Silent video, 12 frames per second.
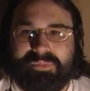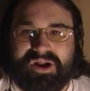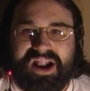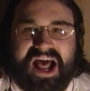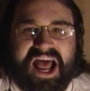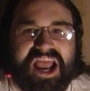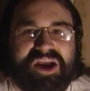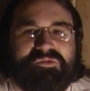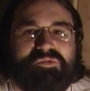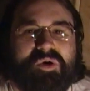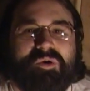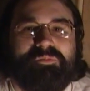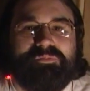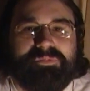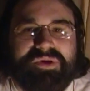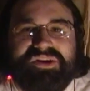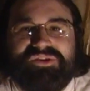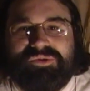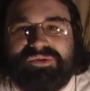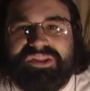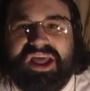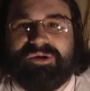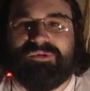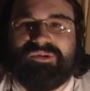But I won't be
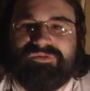doing that